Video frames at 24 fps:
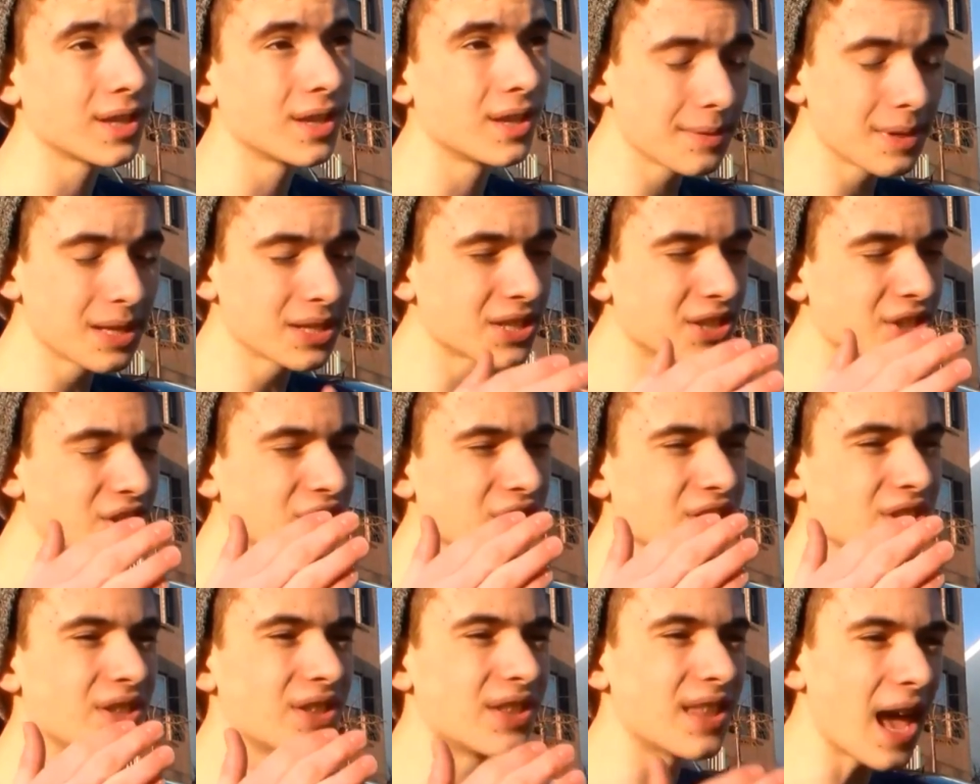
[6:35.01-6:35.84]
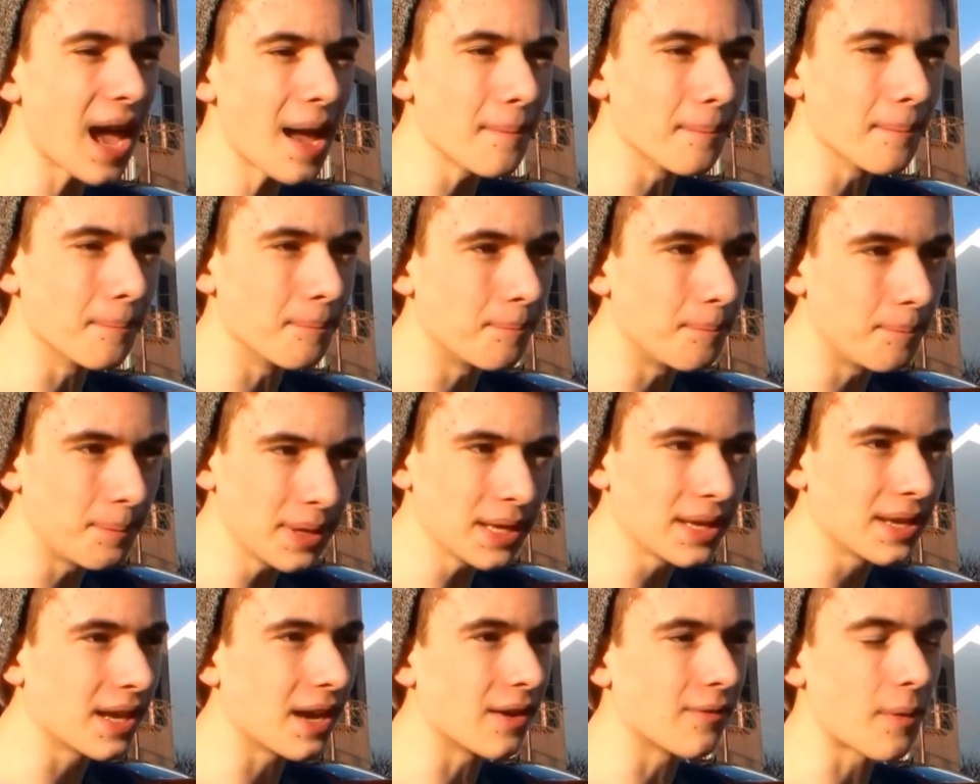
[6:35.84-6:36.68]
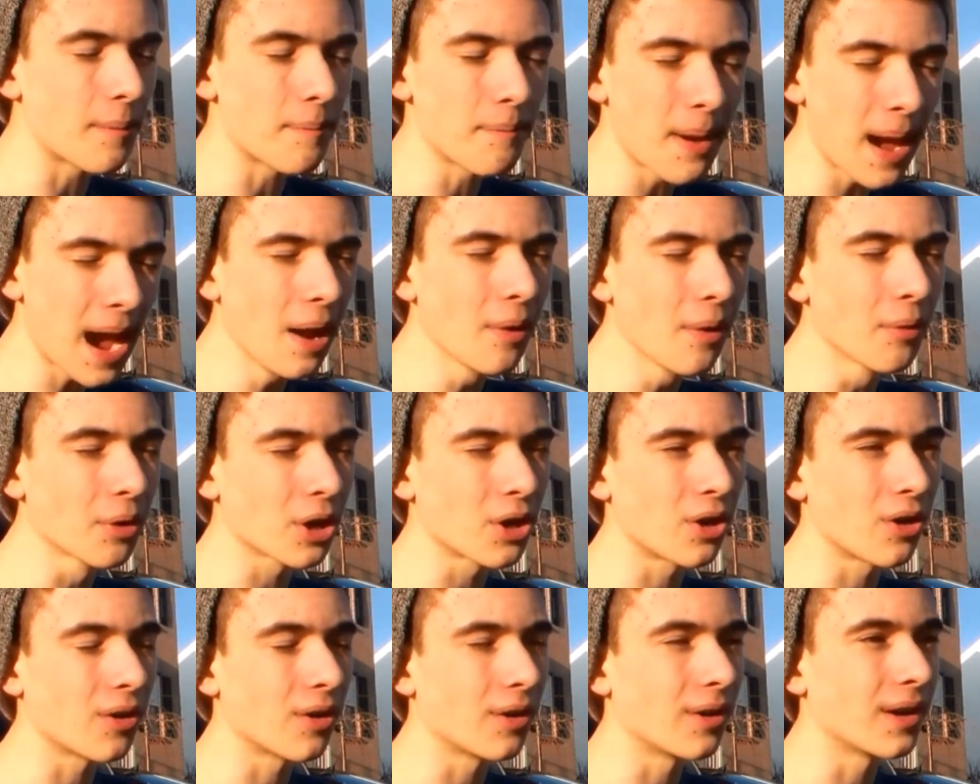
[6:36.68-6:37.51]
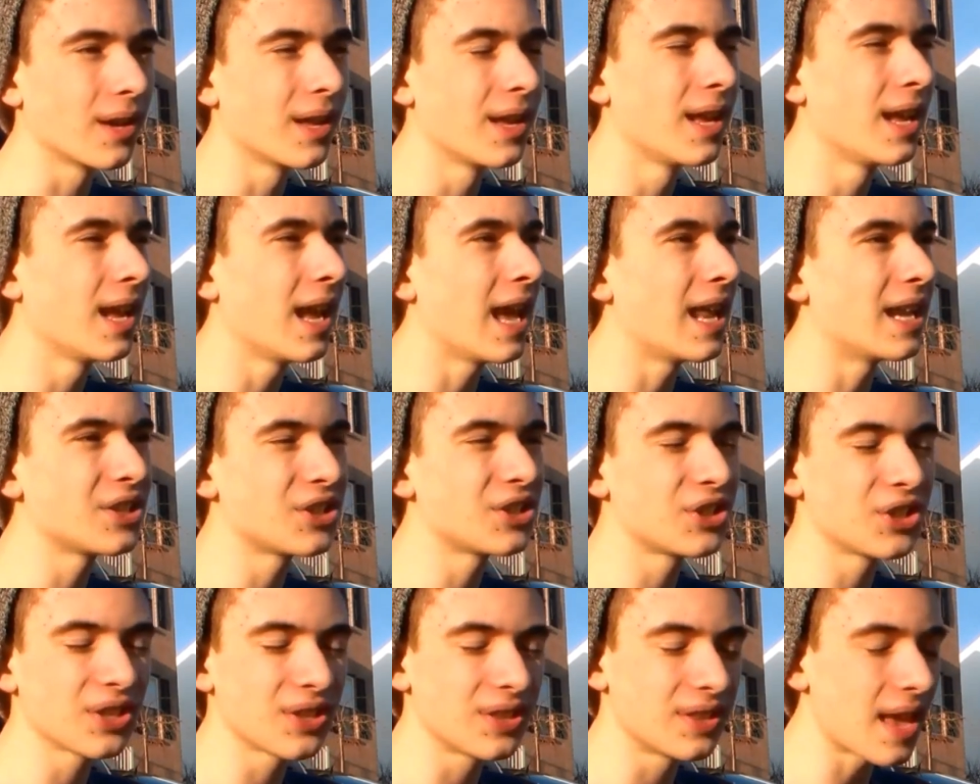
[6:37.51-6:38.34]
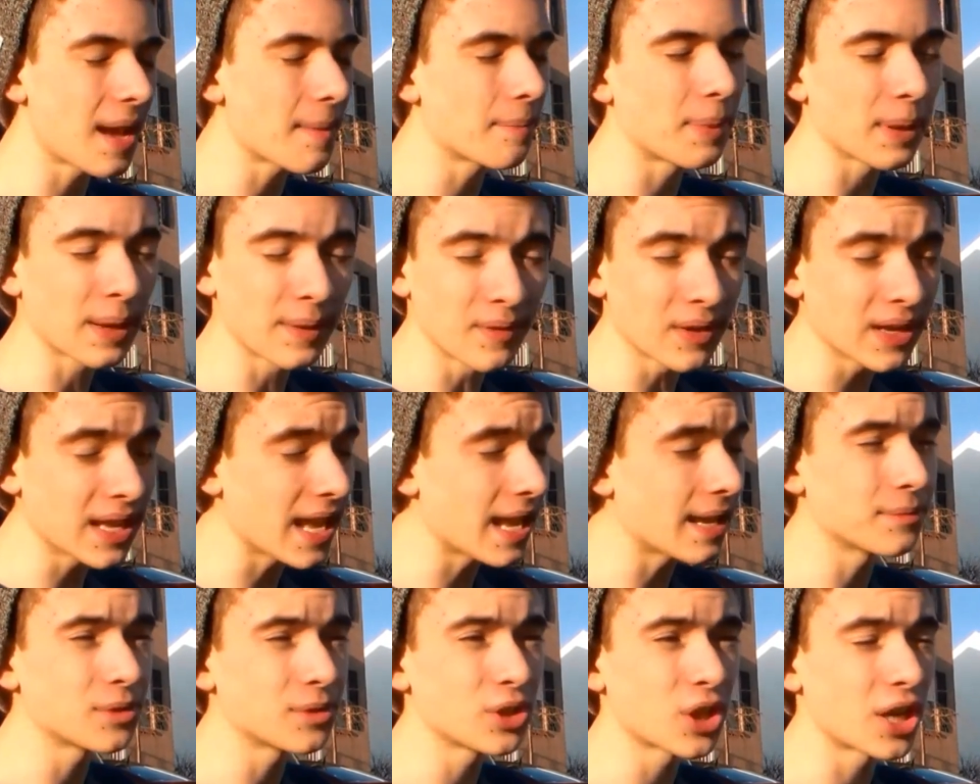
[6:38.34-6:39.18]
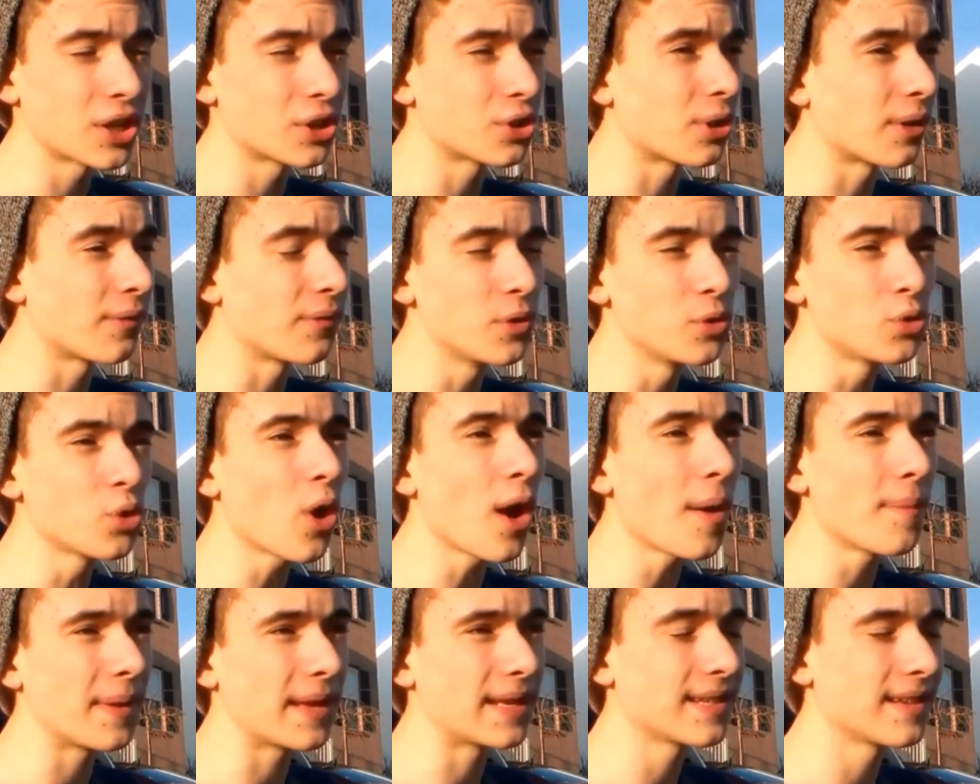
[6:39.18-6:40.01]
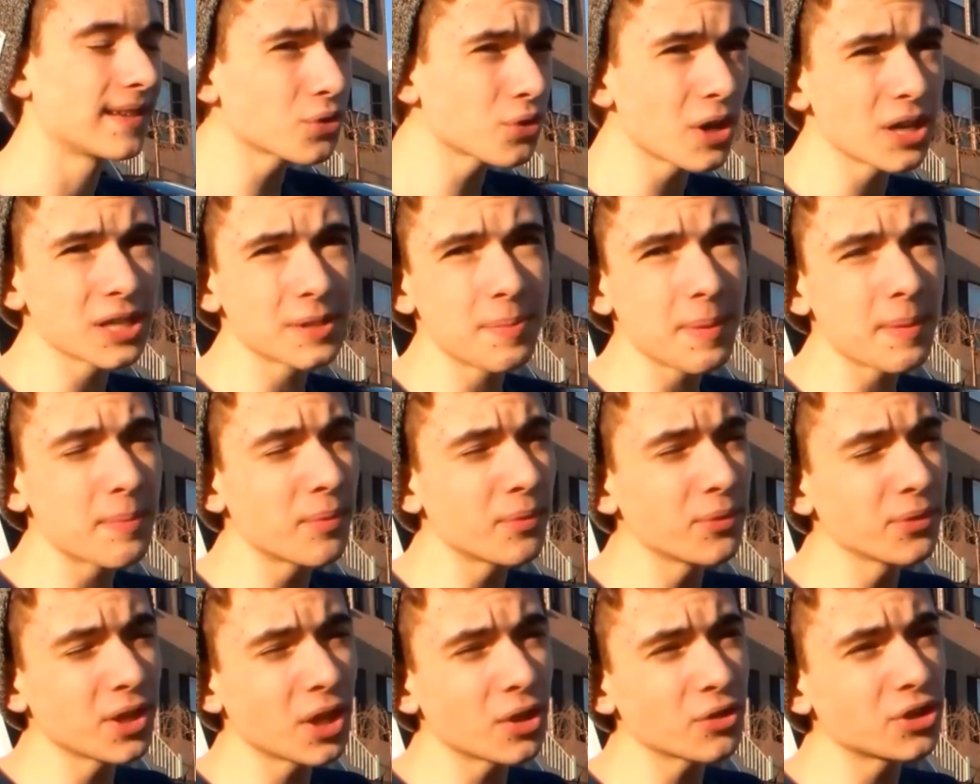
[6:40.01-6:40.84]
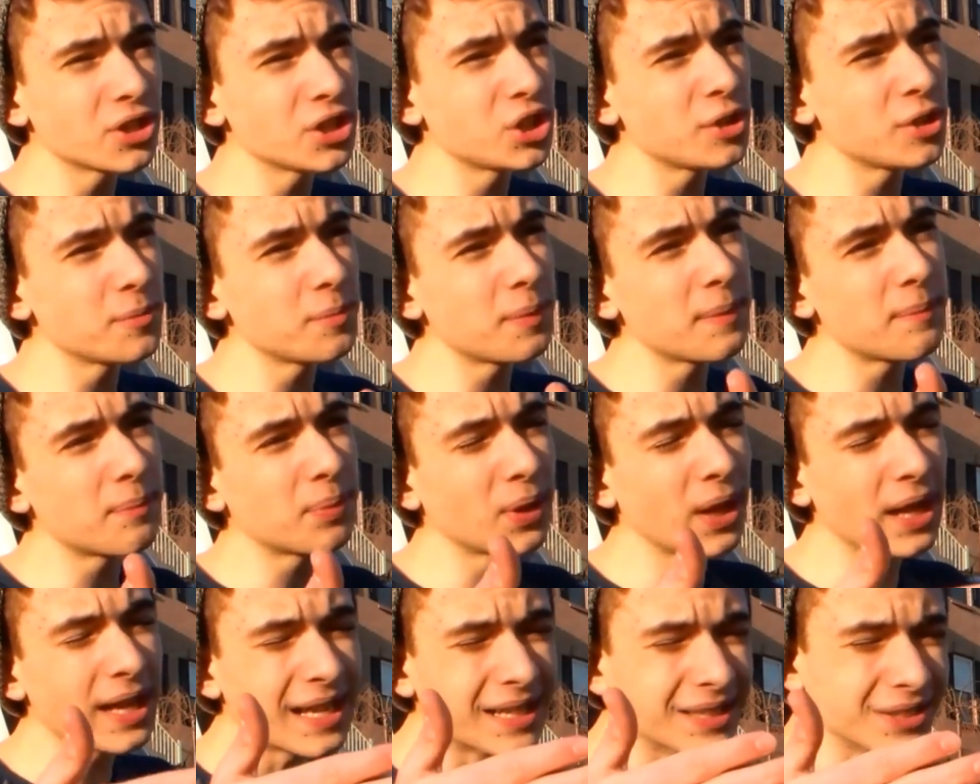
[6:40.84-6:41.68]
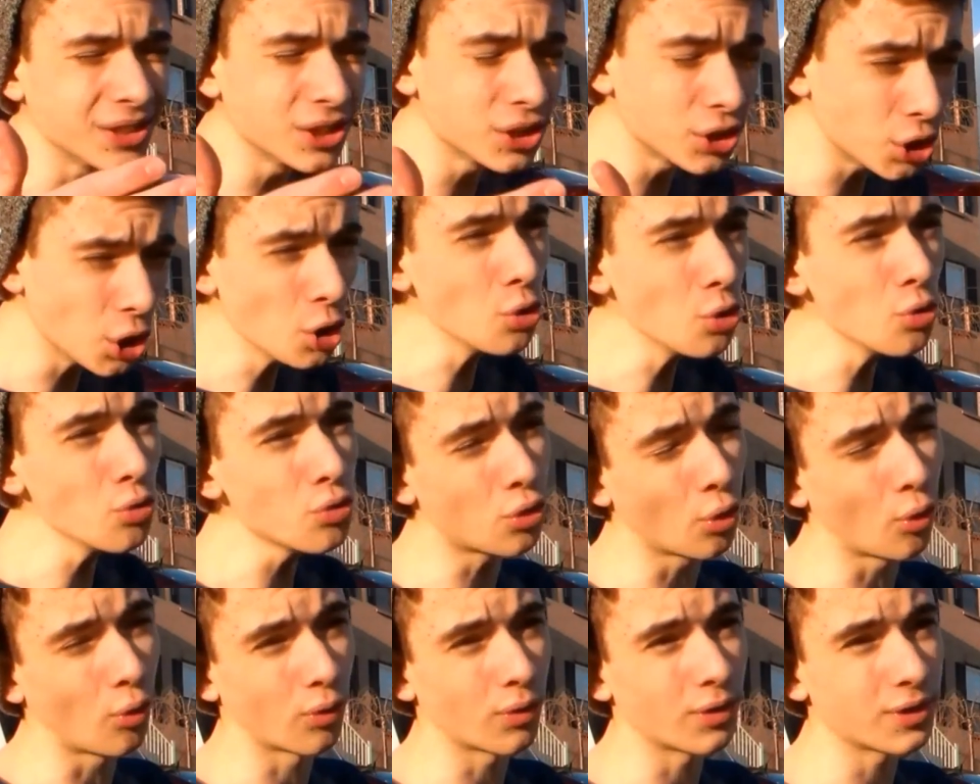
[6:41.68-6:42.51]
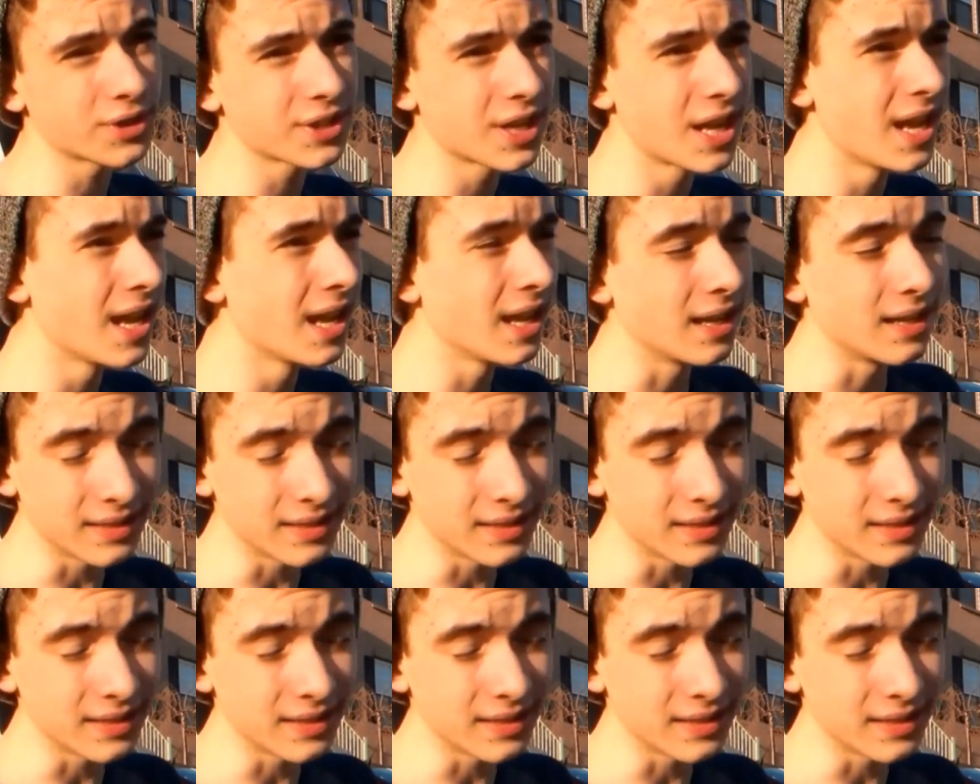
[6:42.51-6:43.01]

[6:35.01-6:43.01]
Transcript: It's because it's just that big of a power card, and it's just that big of a game changer if you drop it. Those crazy people in the OCG be playing 2 Gores.